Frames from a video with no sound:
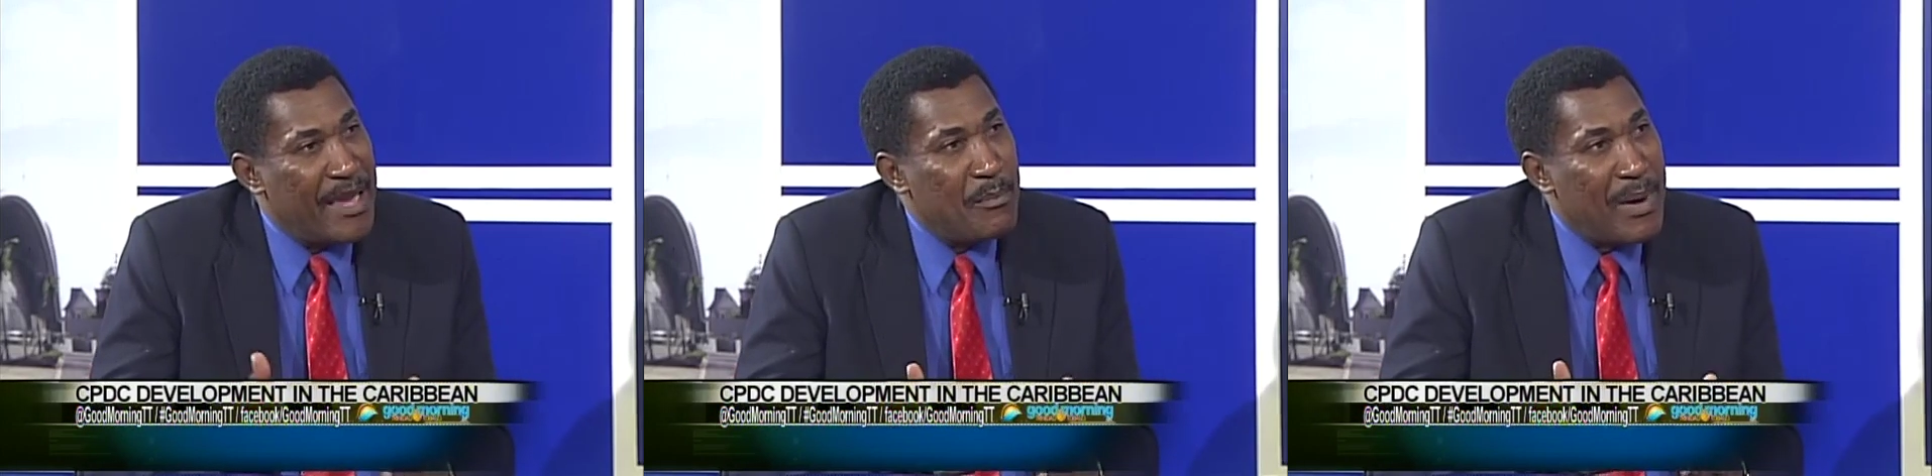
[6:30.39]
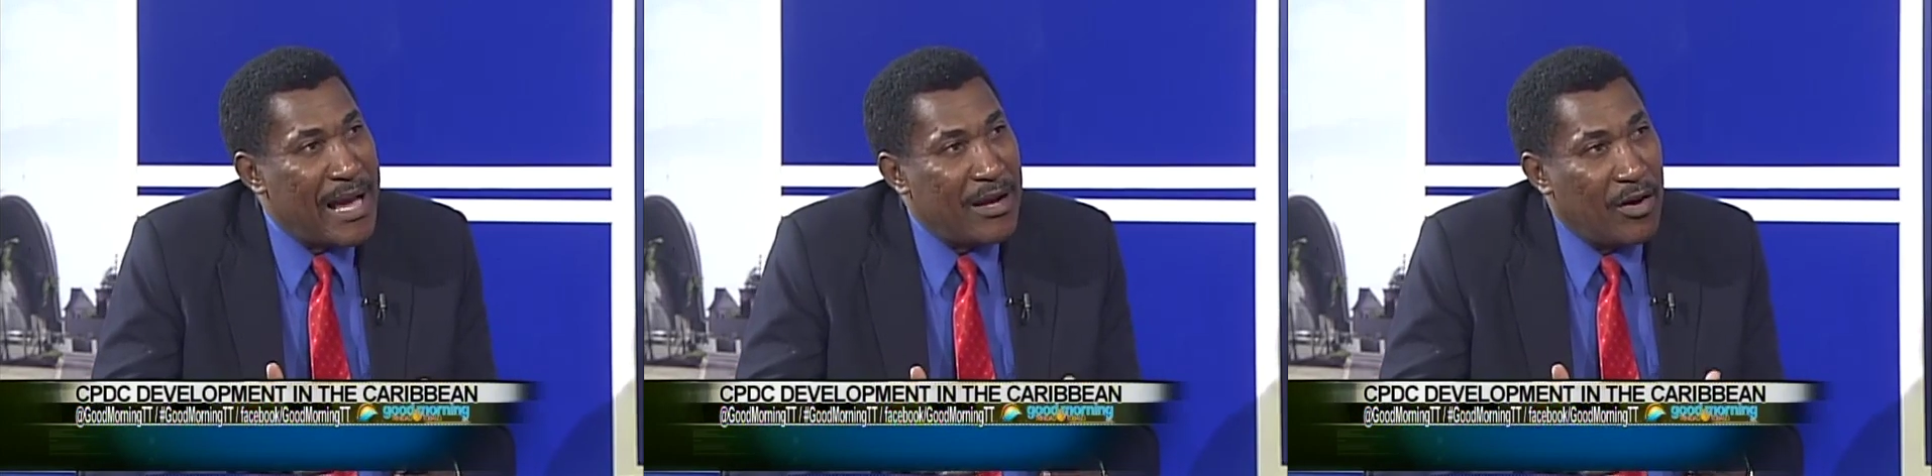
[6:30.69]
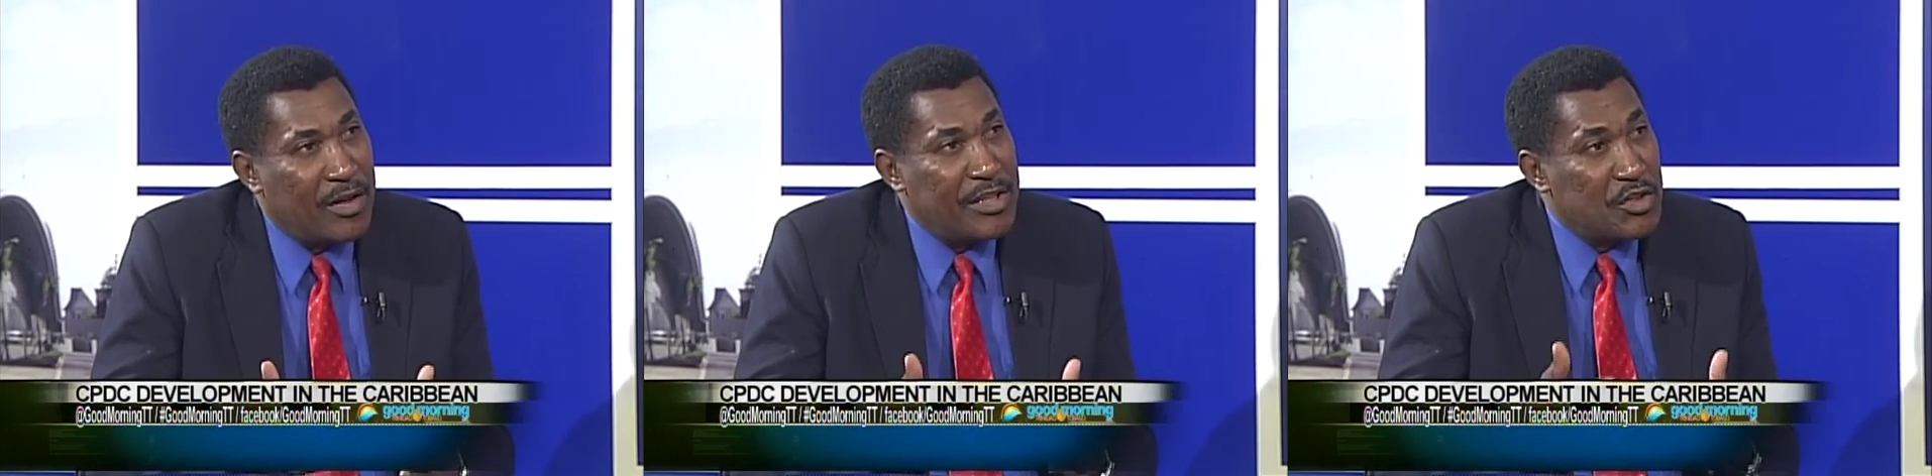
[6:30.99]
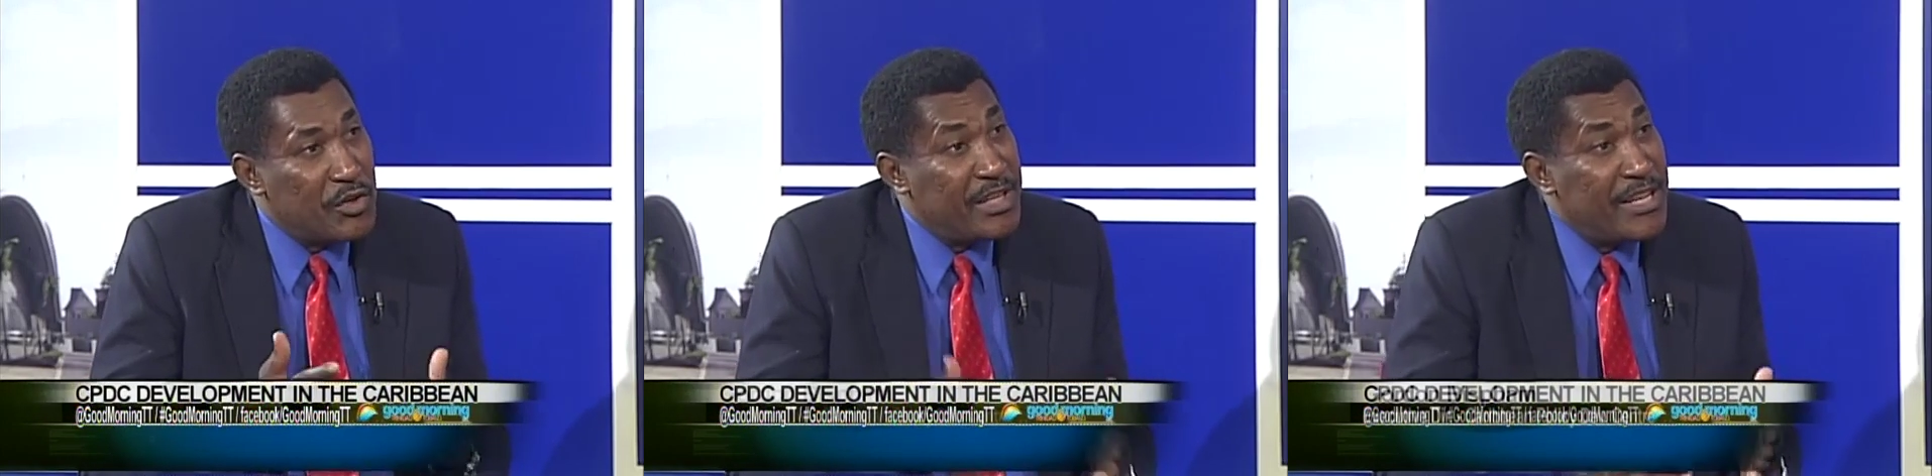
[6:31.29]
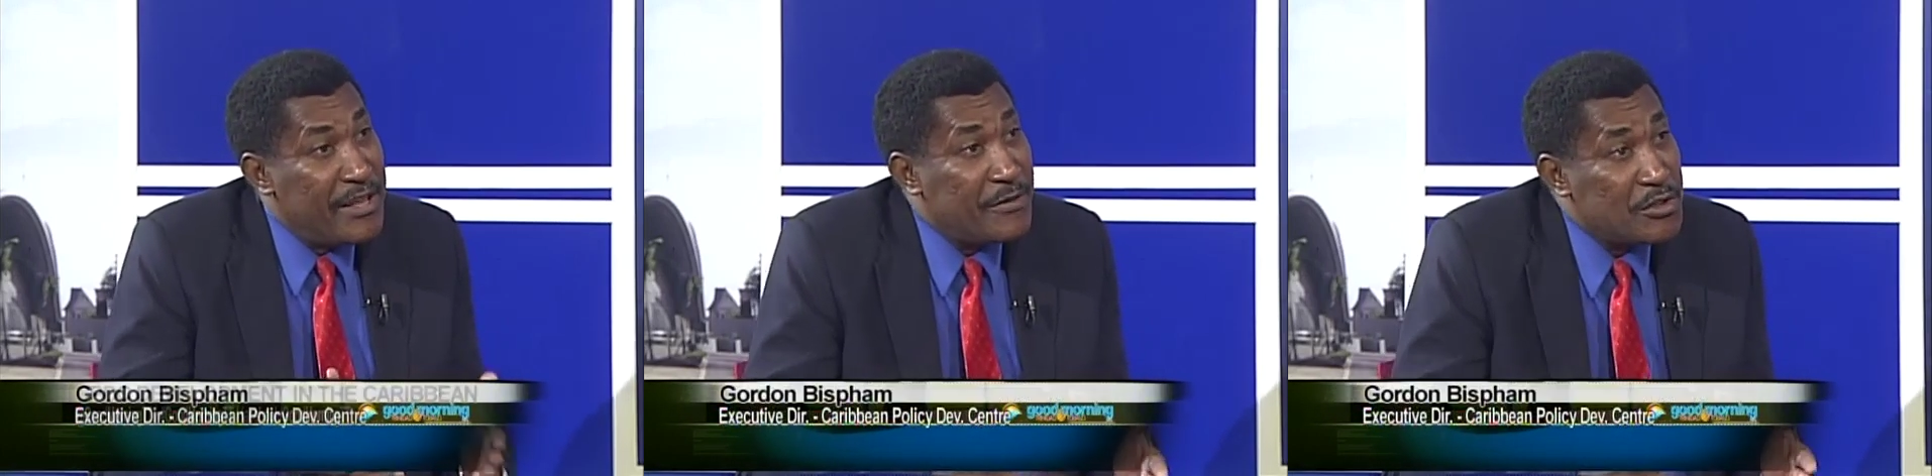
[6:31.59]
impact on the
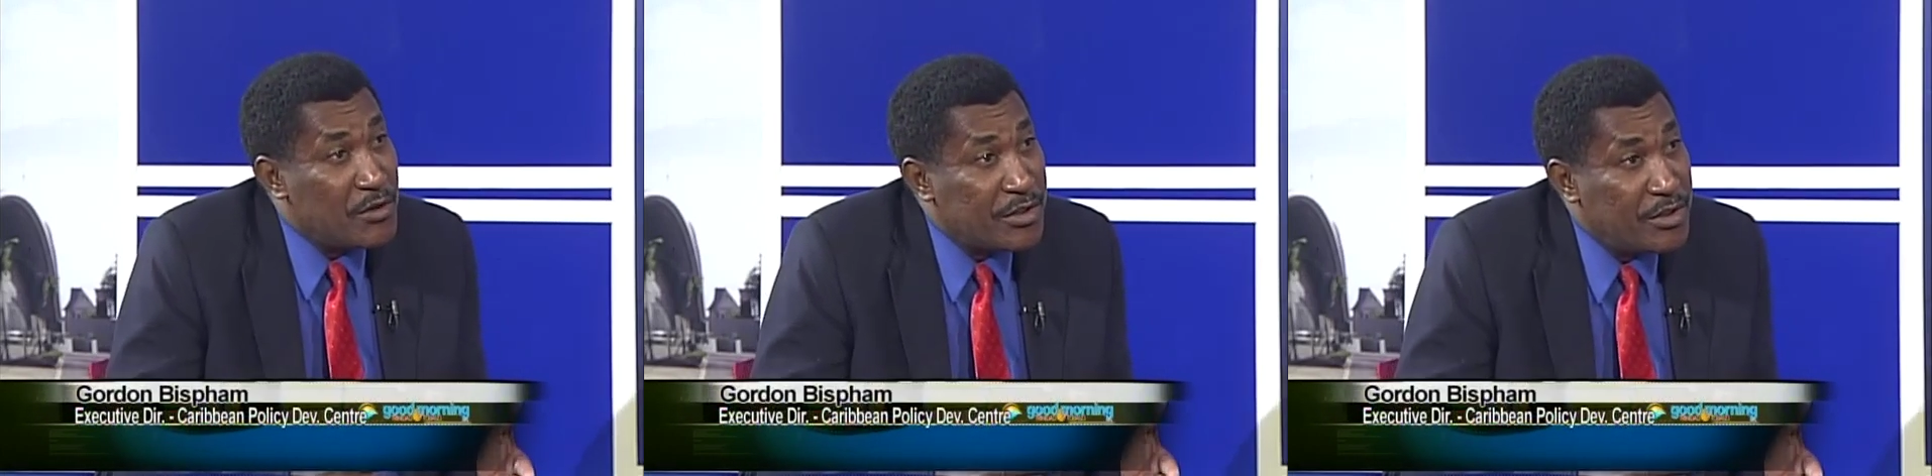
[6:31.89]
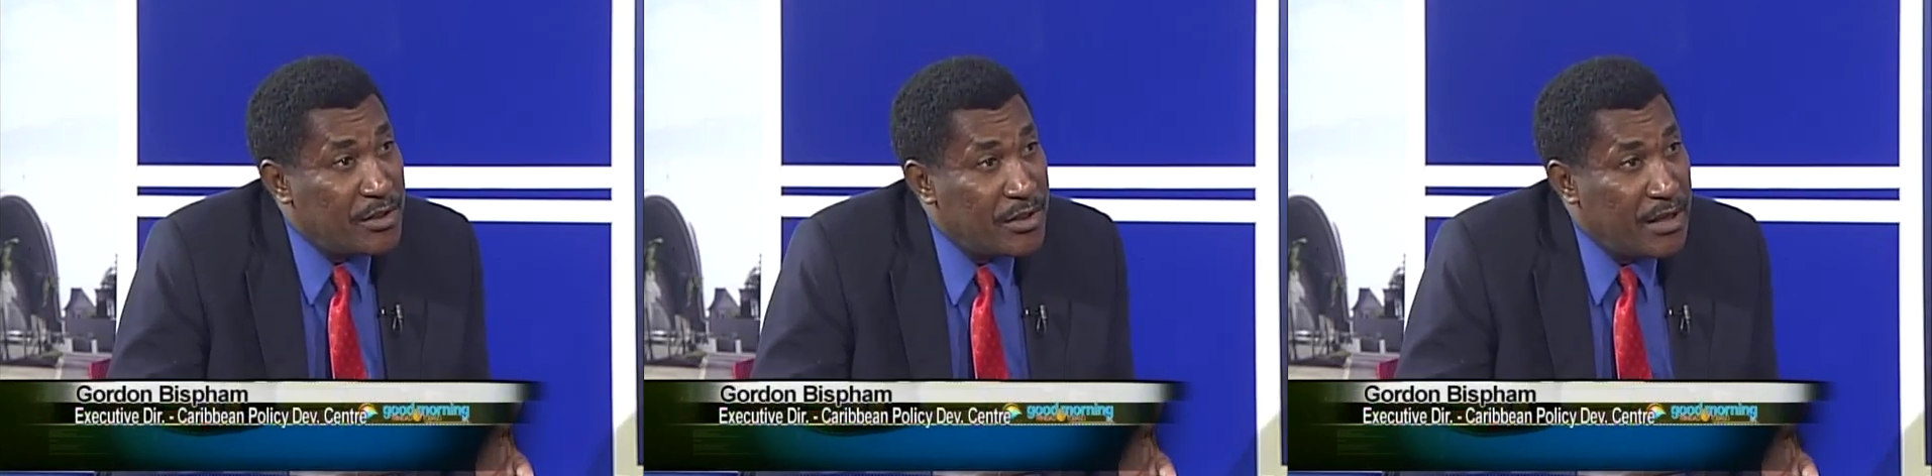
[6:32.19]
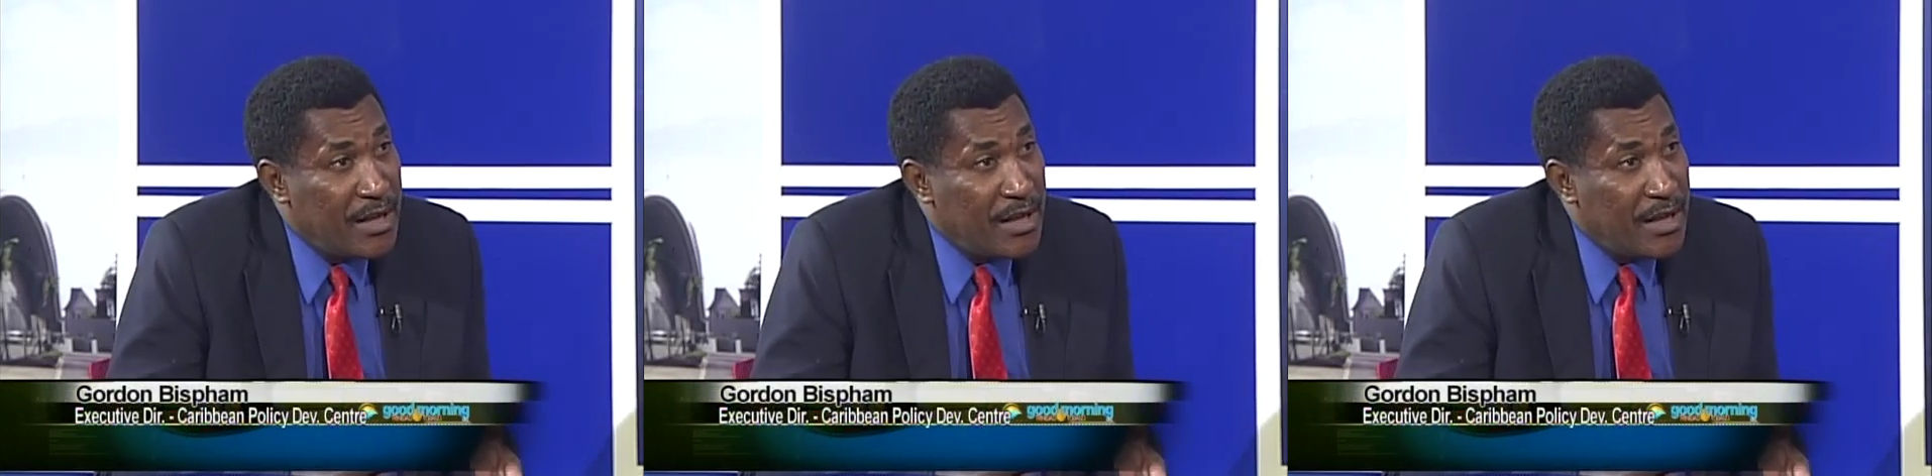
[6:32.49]
trading infrastructure